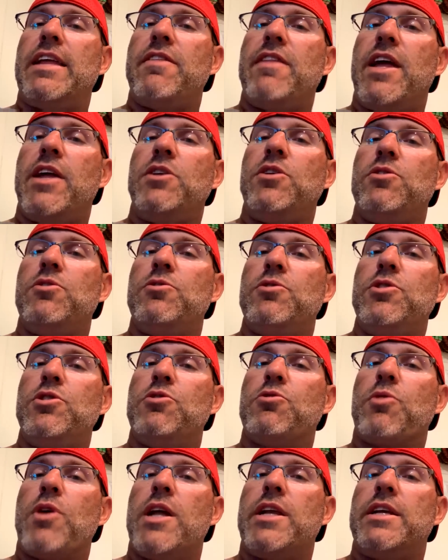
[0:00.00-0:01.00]
And then
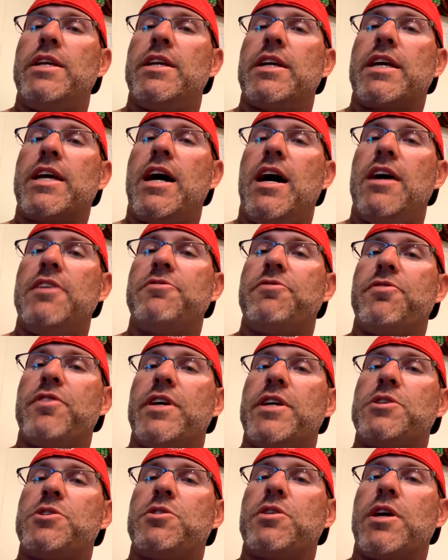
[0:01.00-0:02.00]
you run into
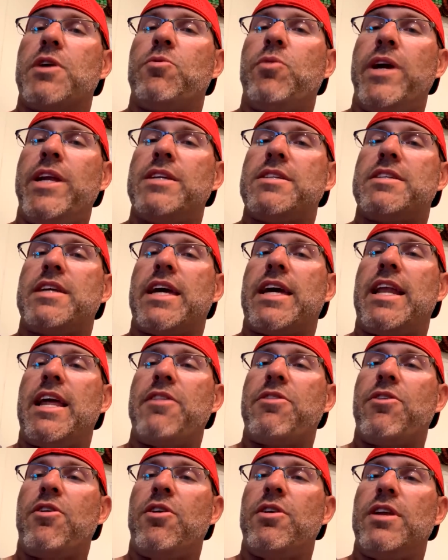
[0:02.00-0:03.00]
conflicts. You're like, wait a second, I
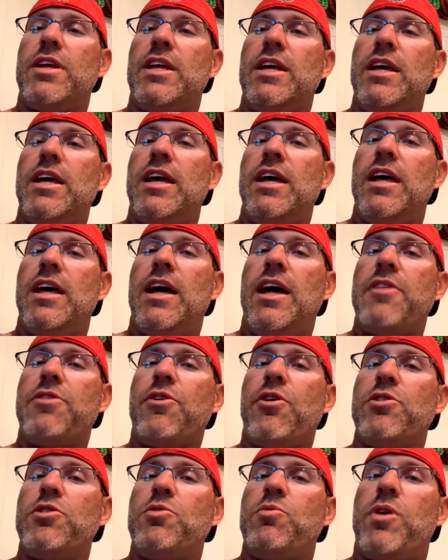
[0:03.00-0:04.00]

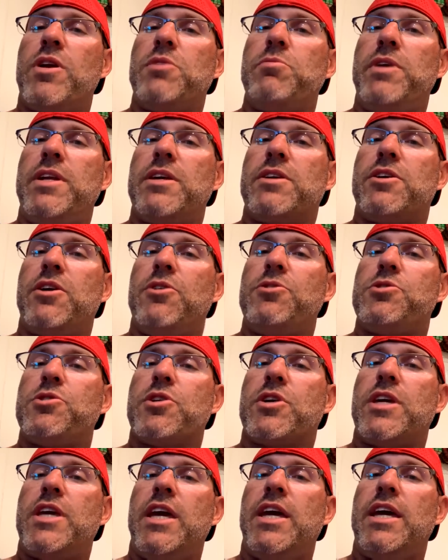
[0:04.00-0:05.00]
thought you wanted me to coach
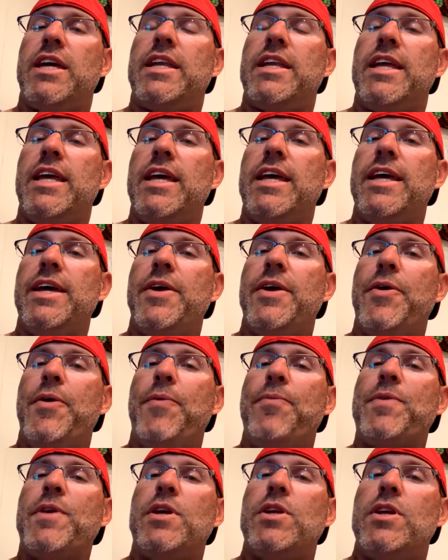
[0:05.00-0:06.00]
your kid.
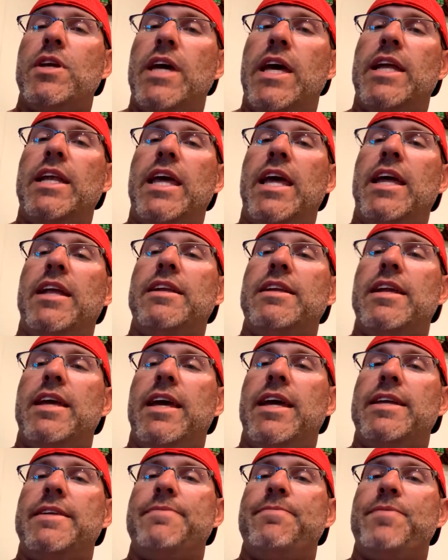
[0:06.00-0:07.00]

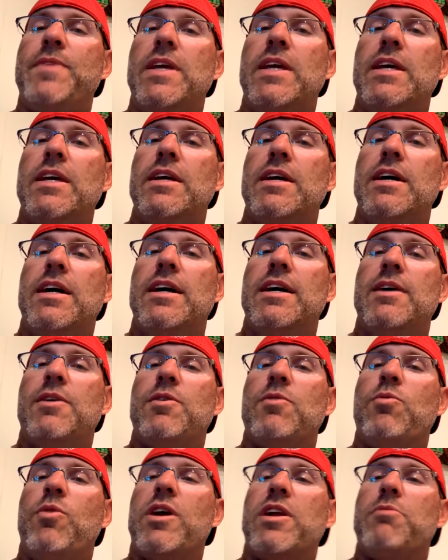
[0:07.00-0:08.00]
And
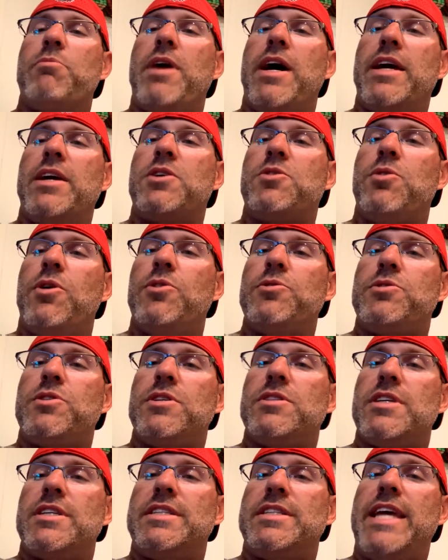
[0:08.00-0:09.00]
one of my quotes
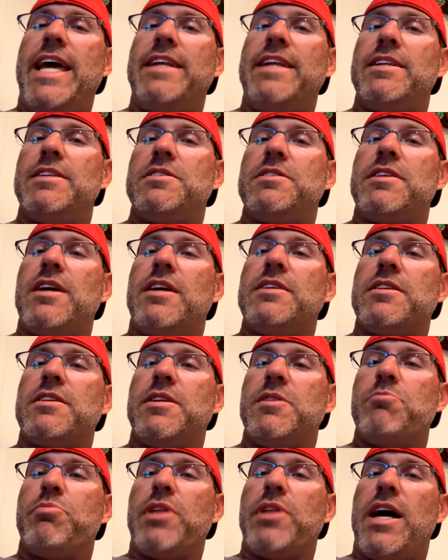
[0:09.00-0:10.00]
is, attendance doesn't
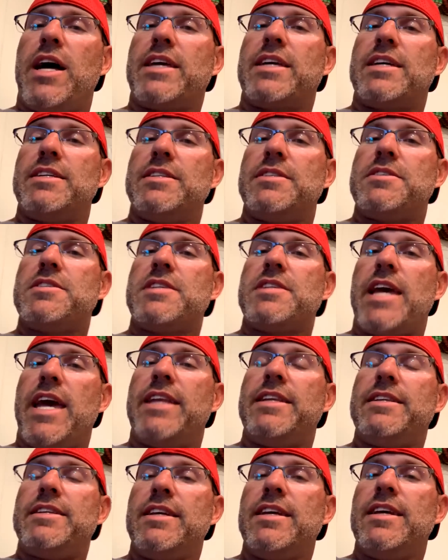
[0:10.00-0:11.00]
imply
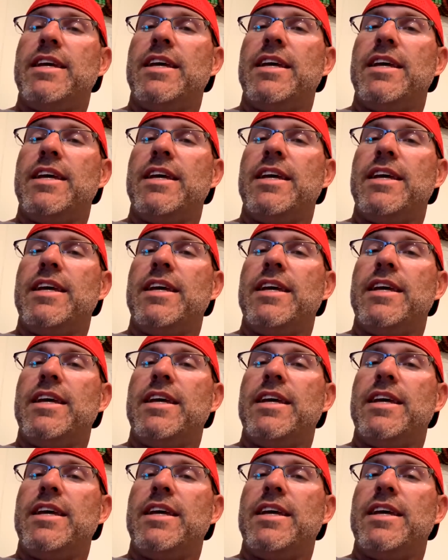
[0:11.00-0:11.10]
consent.